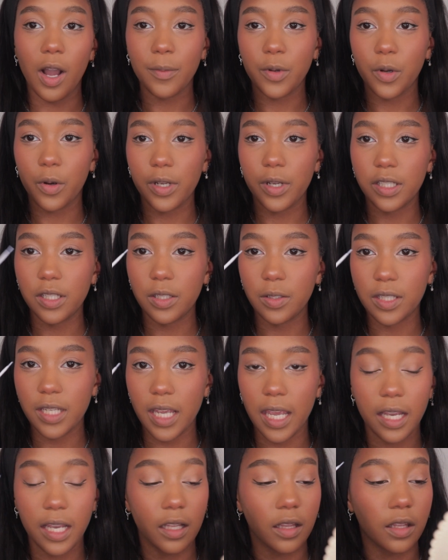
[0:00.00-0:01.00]
I'm going to
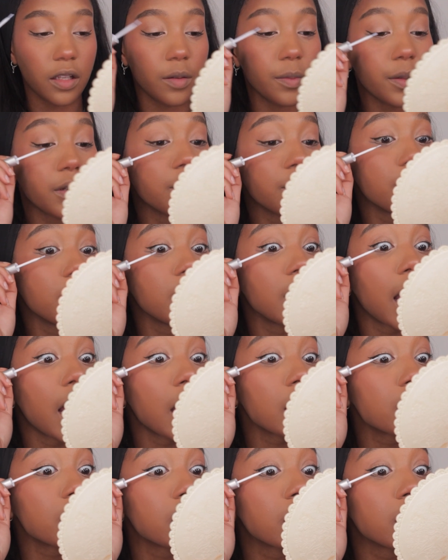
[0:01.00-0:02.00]
take a little bit of
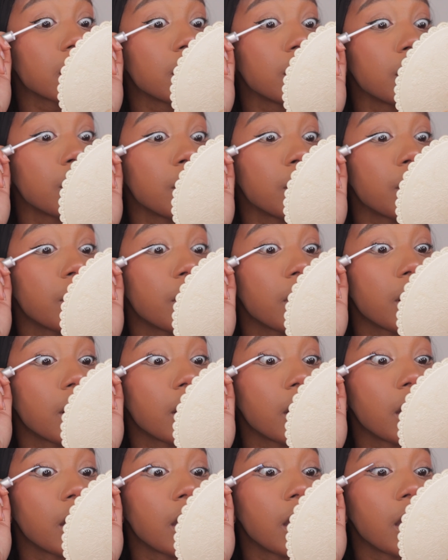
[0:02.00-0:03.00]
lash glue
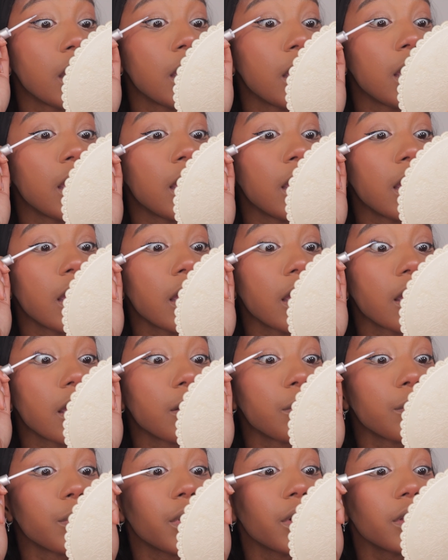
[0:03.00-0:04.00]

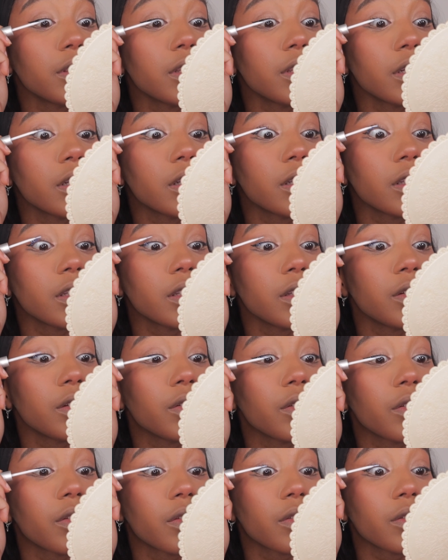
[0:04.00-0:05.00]
and put the
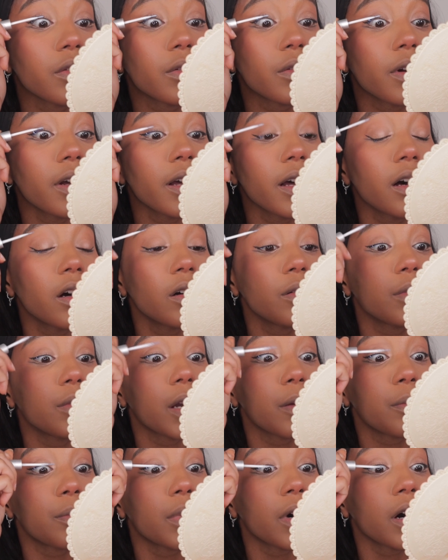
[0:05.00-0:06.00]
glue throughout
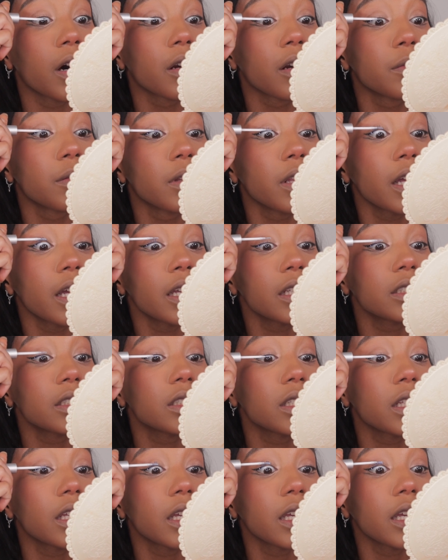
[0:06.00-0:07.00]
my bottom
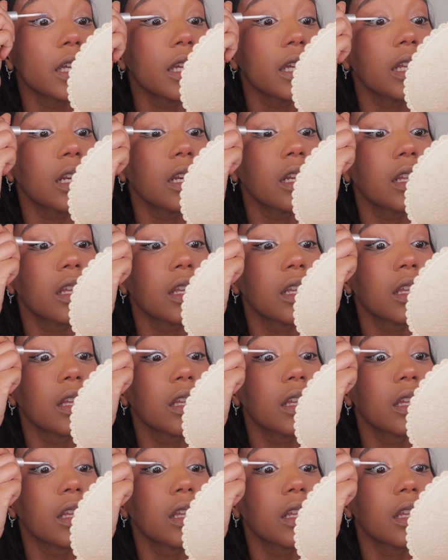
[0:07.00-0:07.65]
lash line.